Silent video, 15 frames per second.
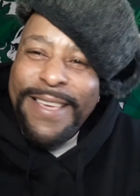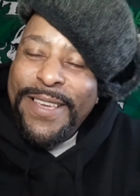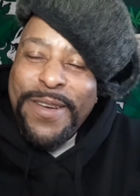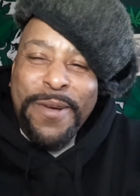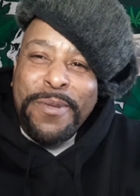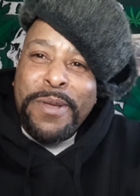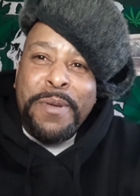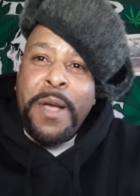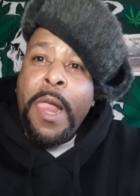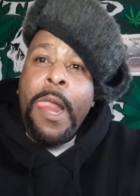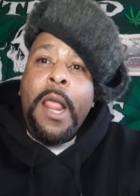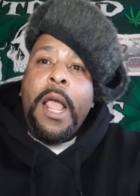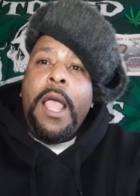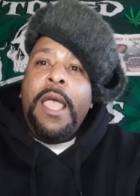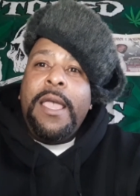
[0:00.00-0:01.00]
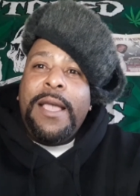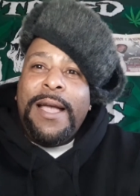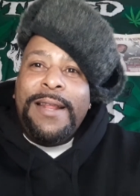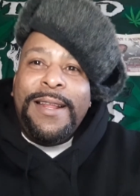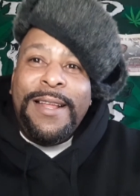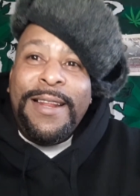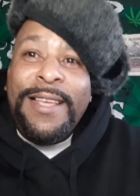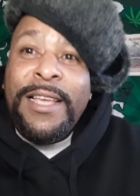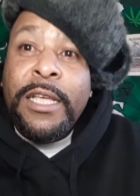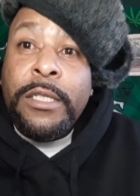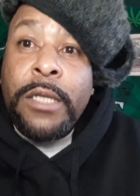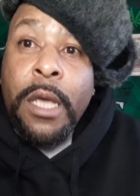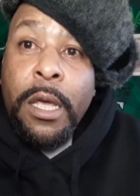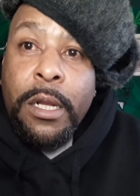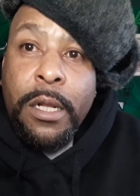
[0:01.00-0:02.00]
You know what I'm talking about? I ain't got nothing
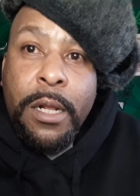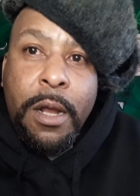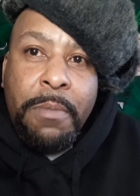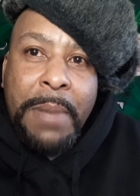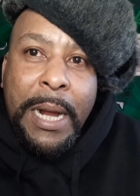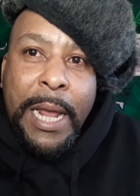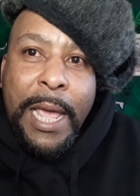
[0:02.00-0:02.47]
against nobody.